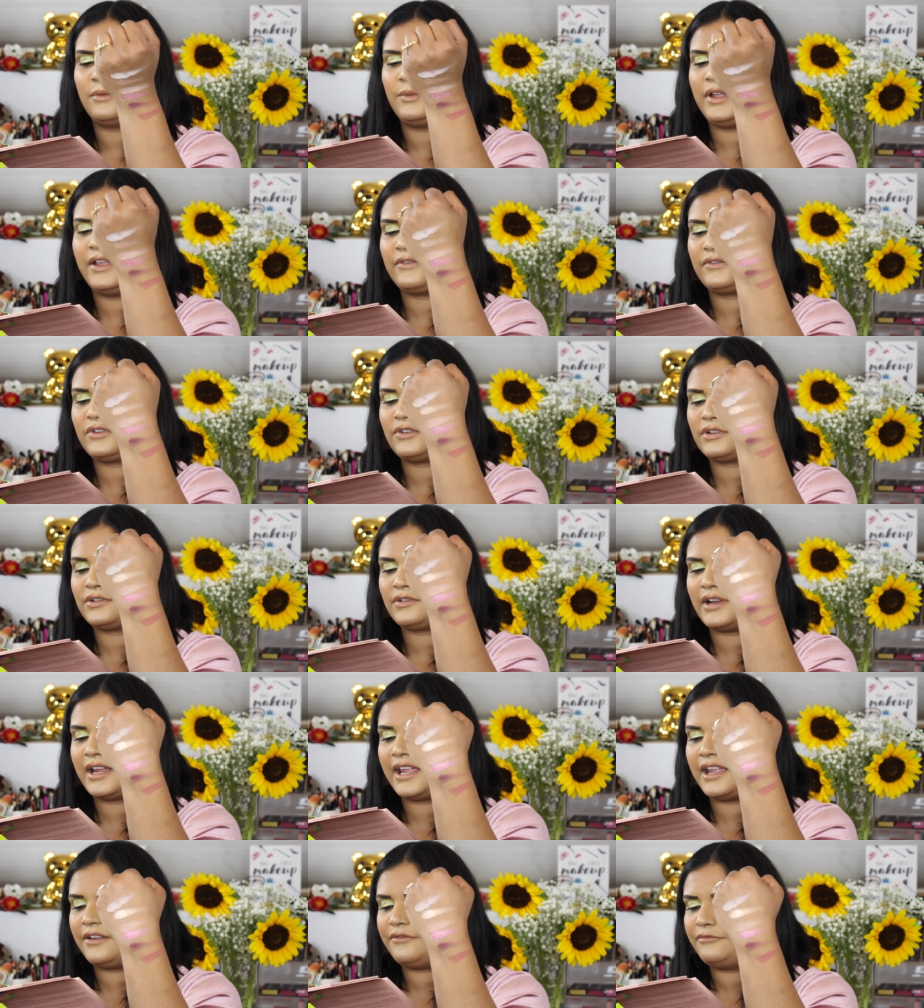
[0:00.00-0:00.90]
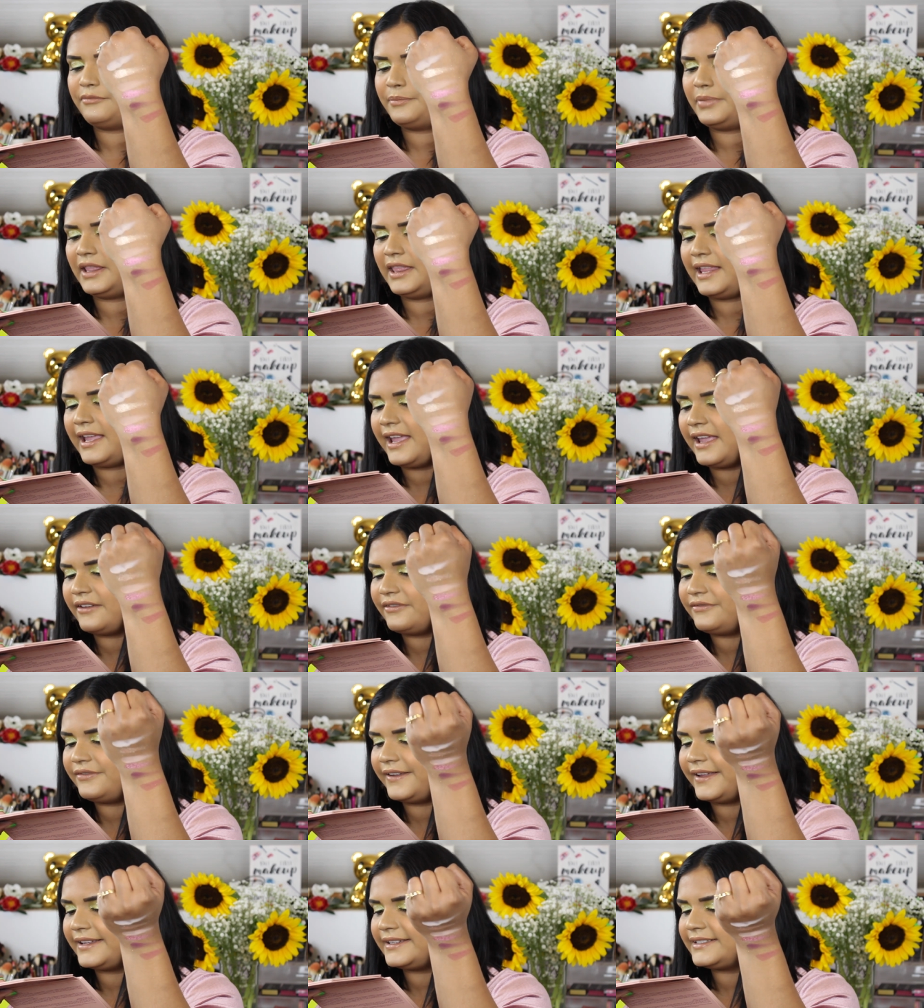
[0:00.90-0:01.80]
we have Crave, Play,
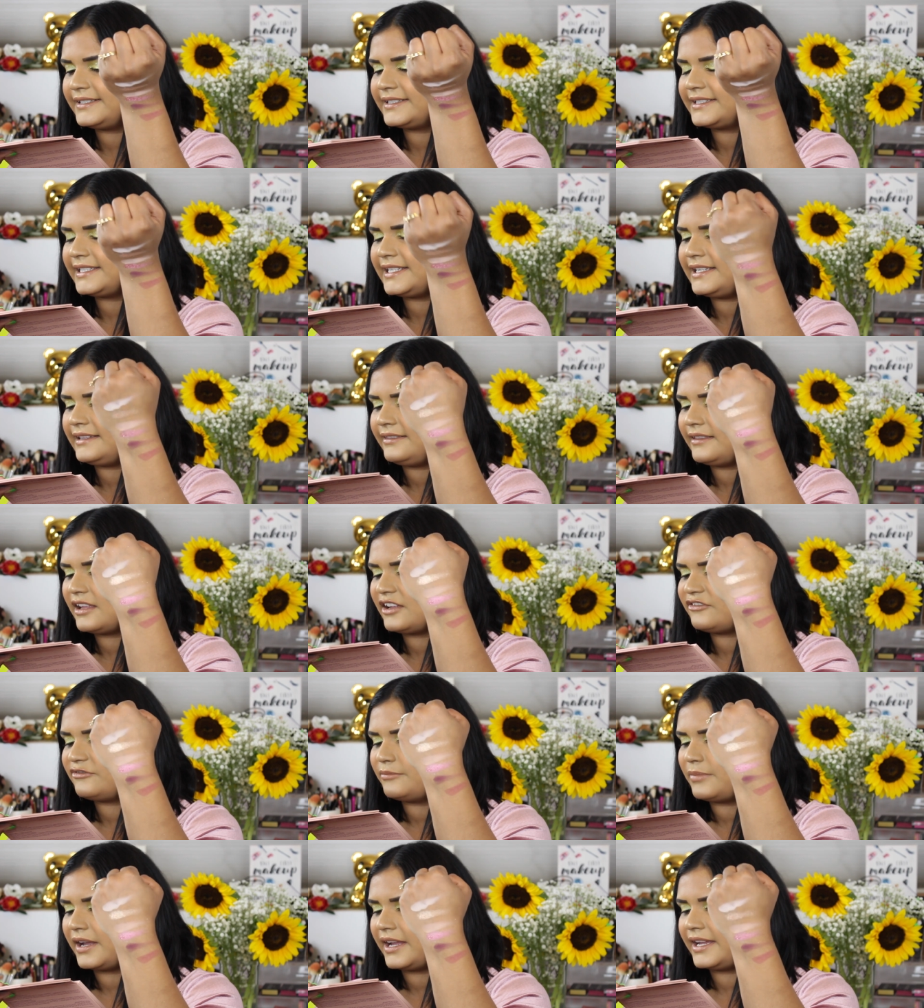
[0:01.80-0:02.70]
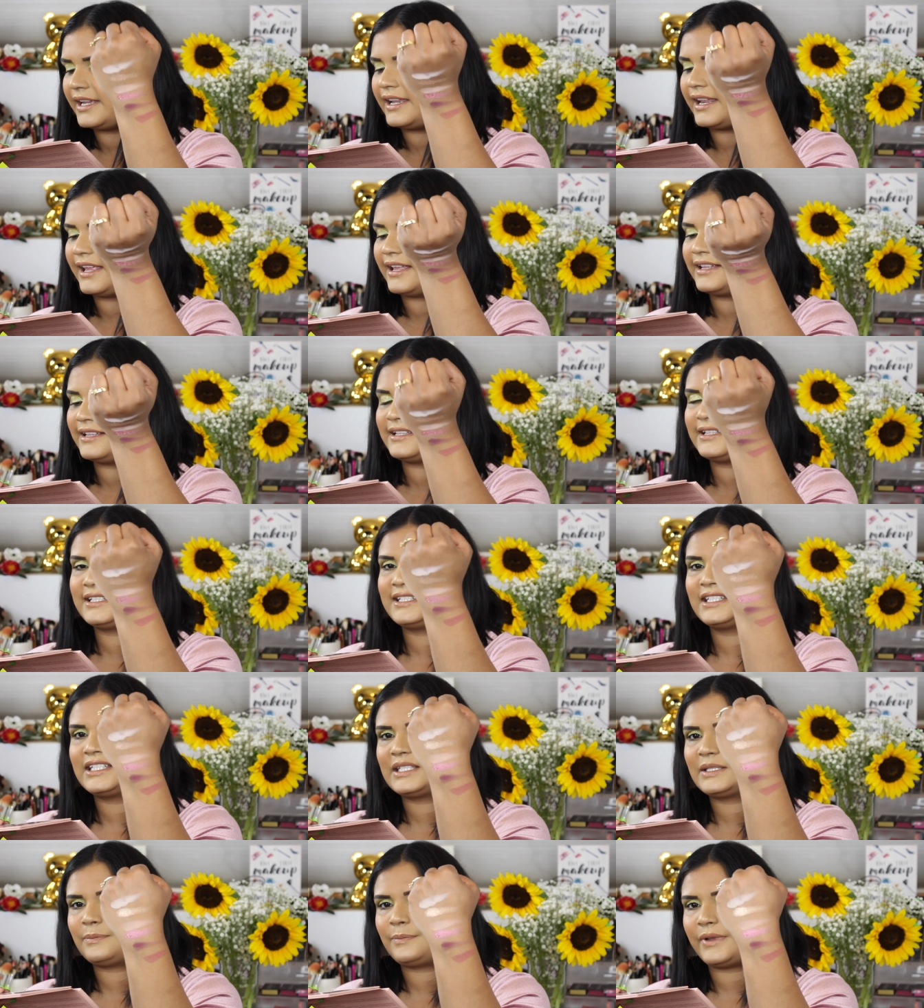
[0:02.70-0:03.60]
Fantasy, Love Bite, and
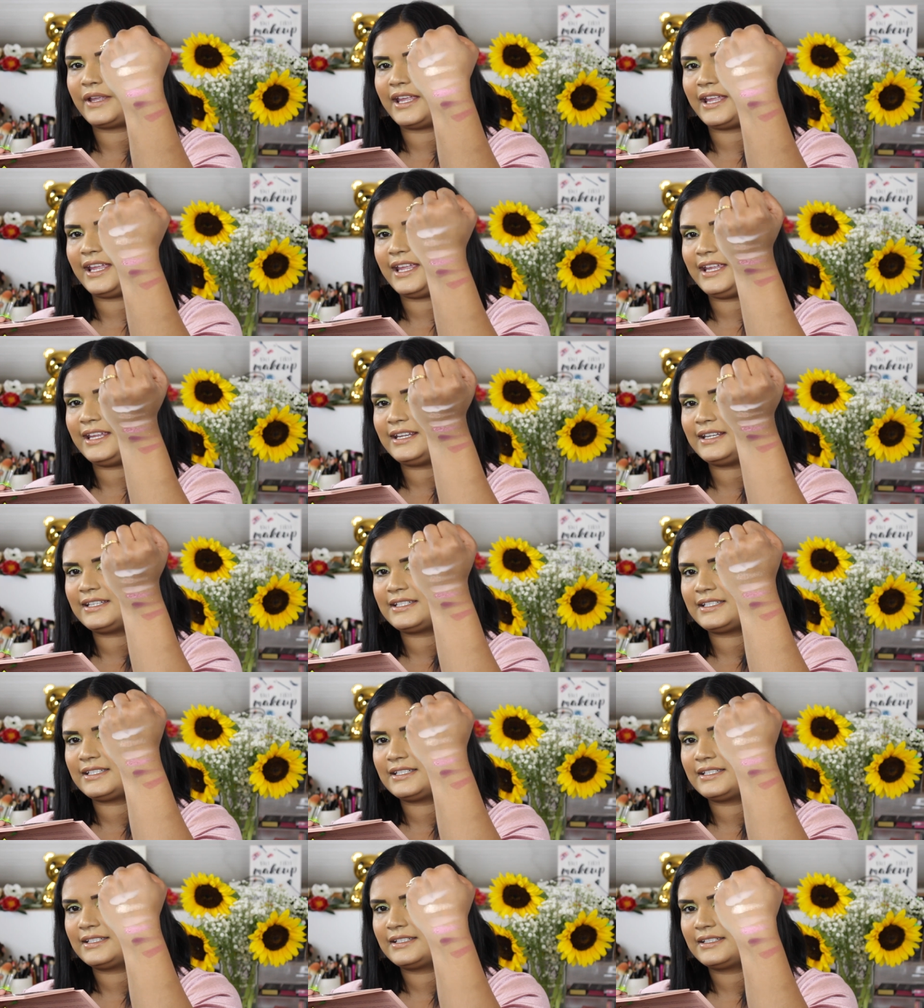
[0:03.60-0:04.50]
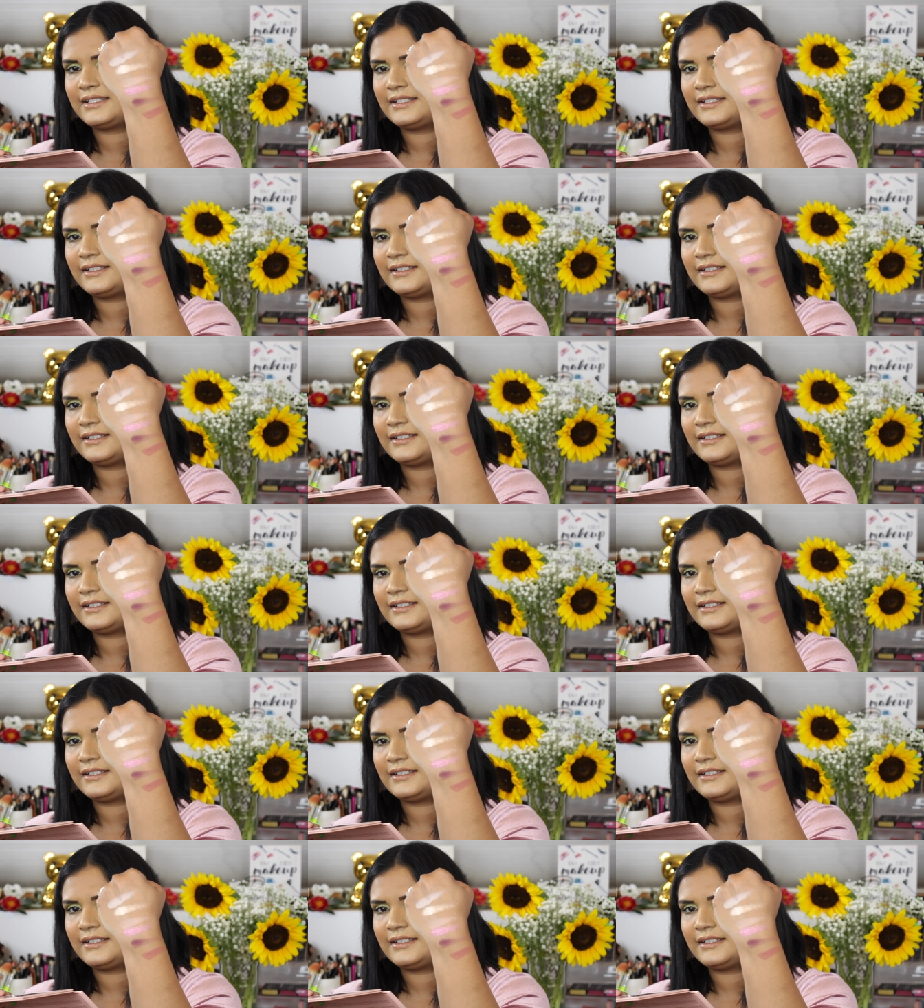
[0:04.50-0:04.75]
Spanked.